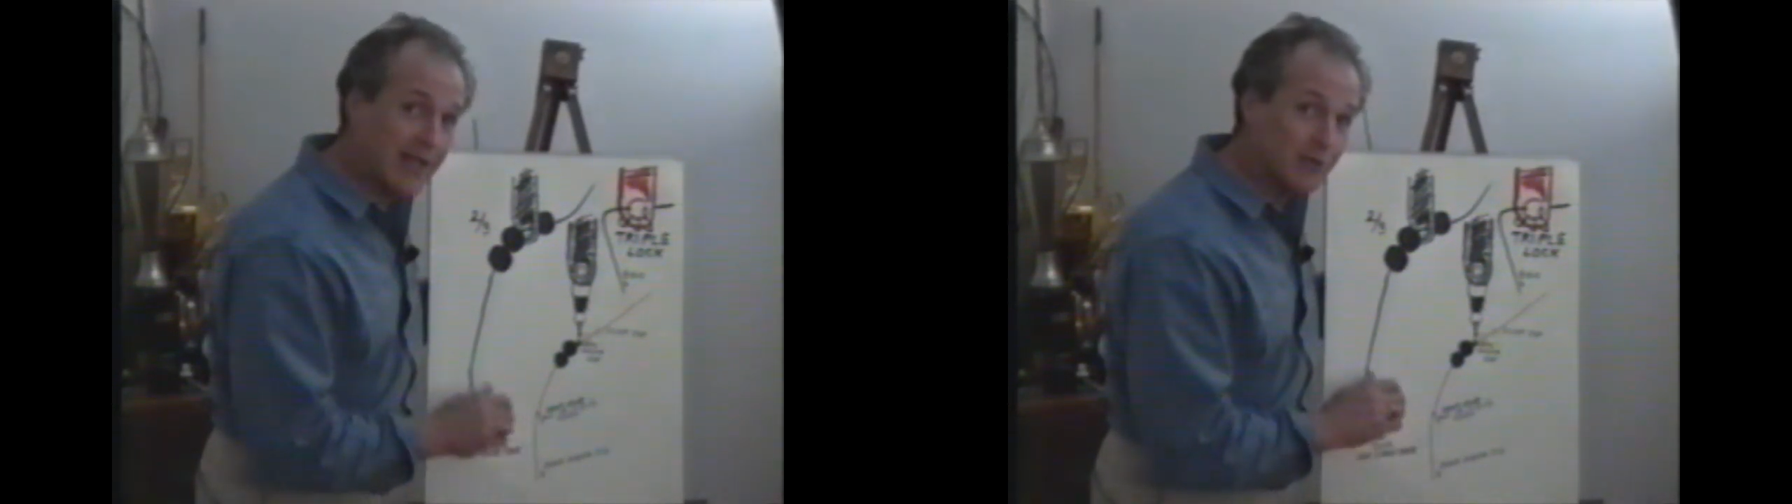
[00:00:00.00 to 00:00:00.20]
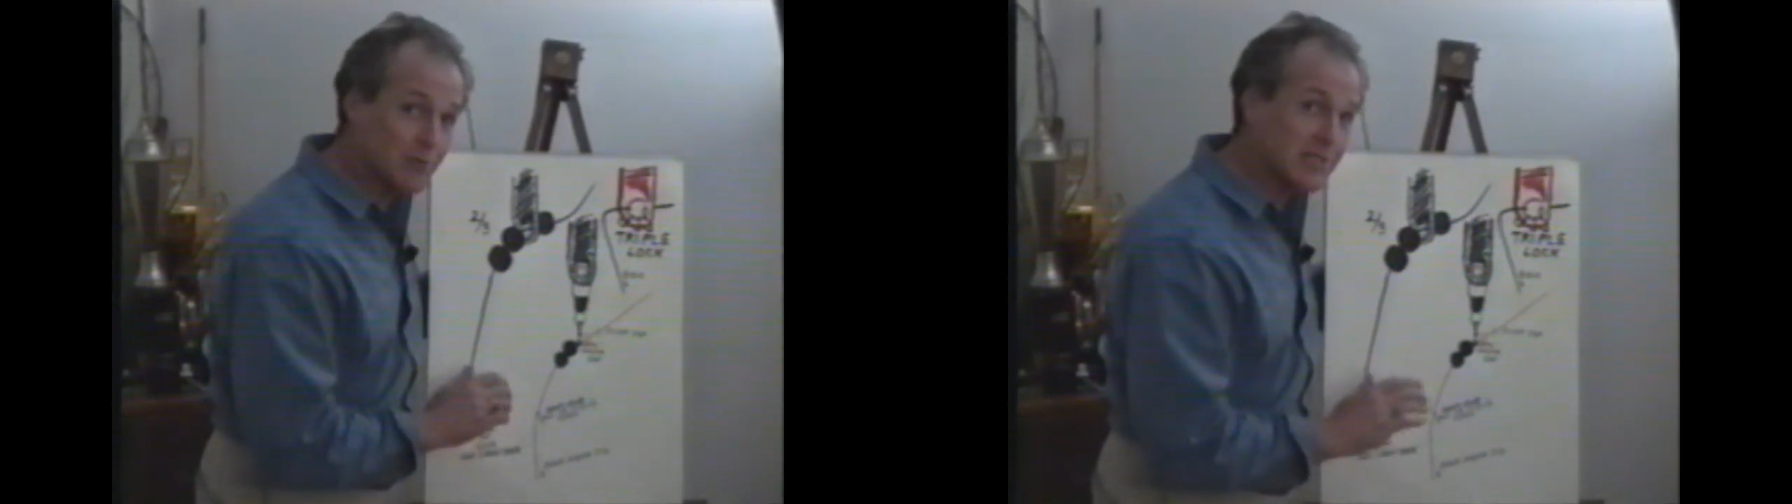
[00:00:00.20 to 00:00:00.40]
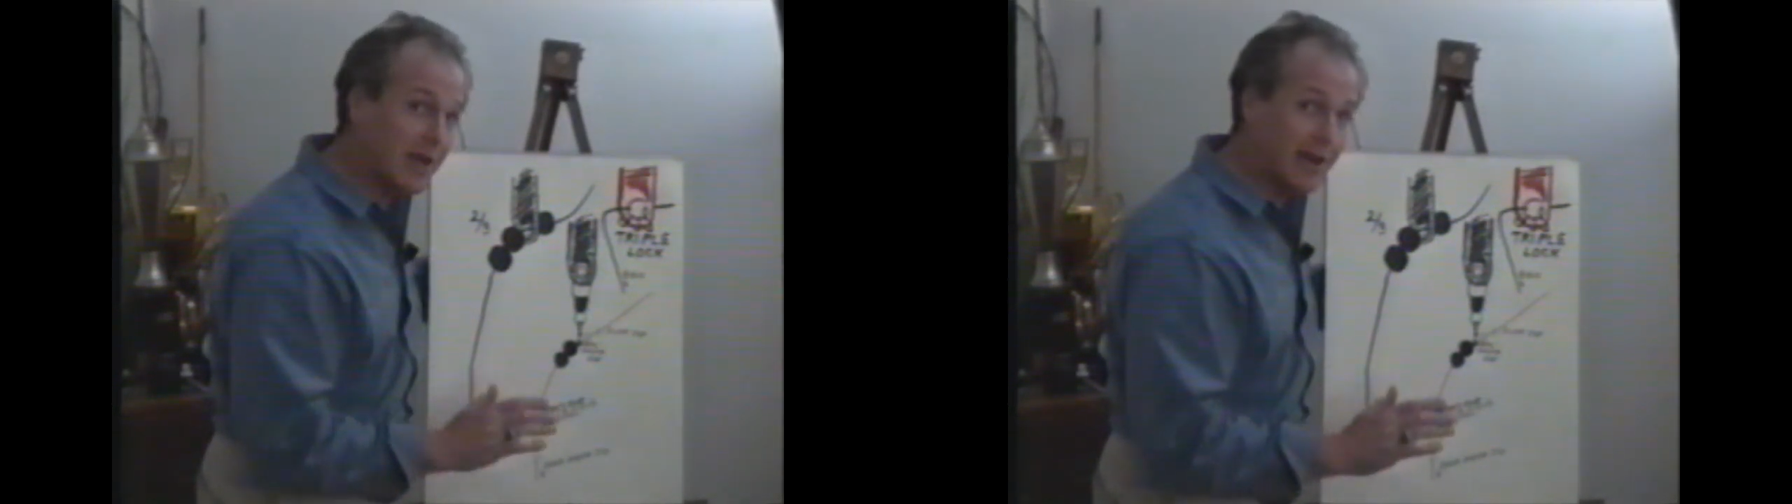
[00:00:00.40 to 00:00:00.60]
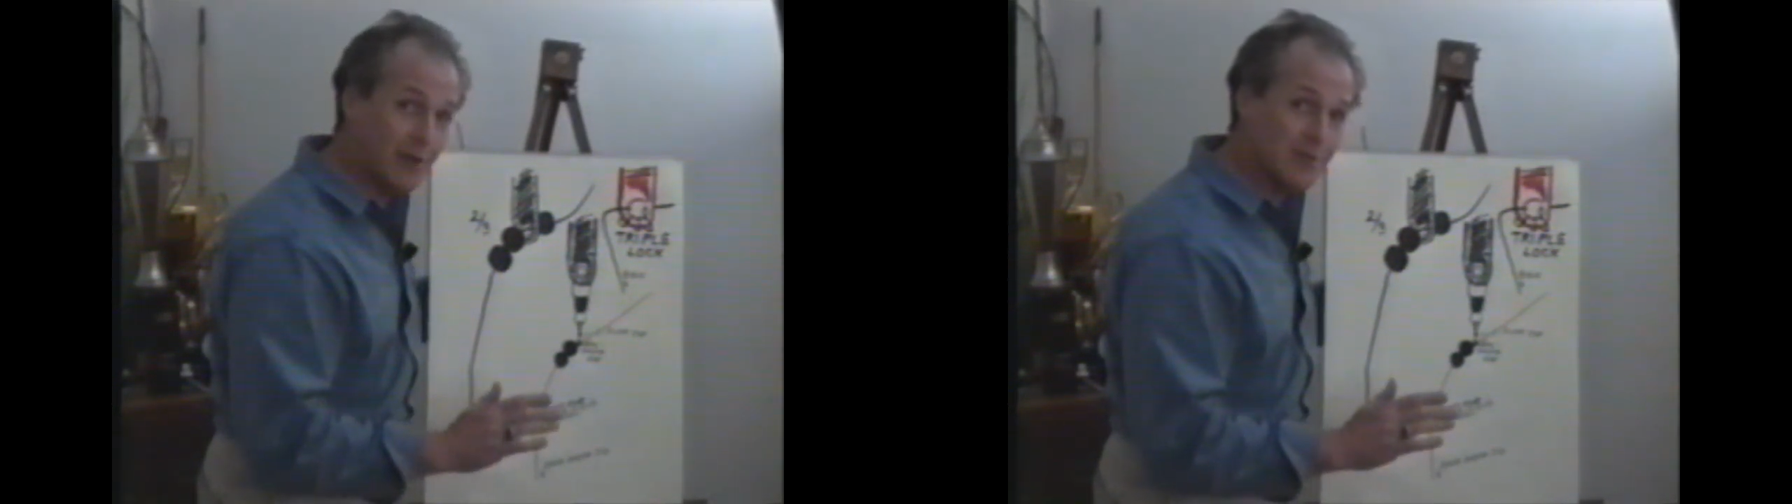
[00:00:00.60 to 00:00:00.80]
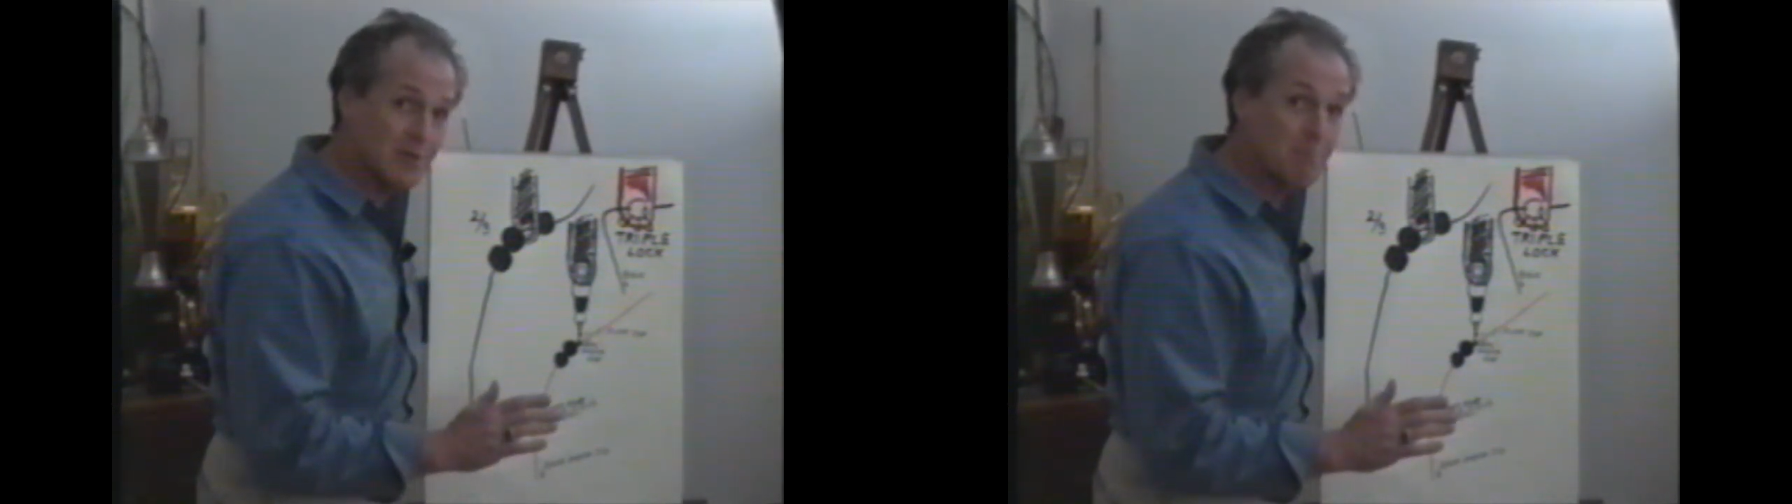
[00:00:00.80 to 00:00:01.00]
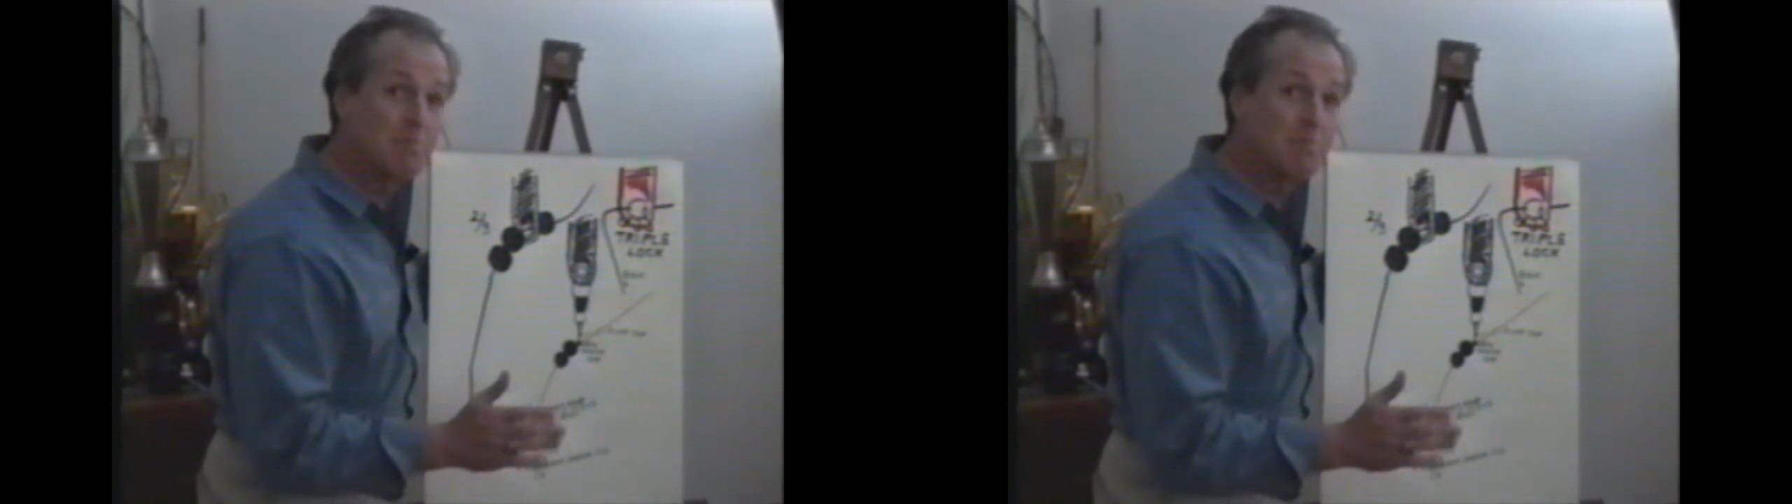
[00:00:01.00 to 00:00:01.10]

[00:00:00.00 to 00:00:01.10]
I could retire as a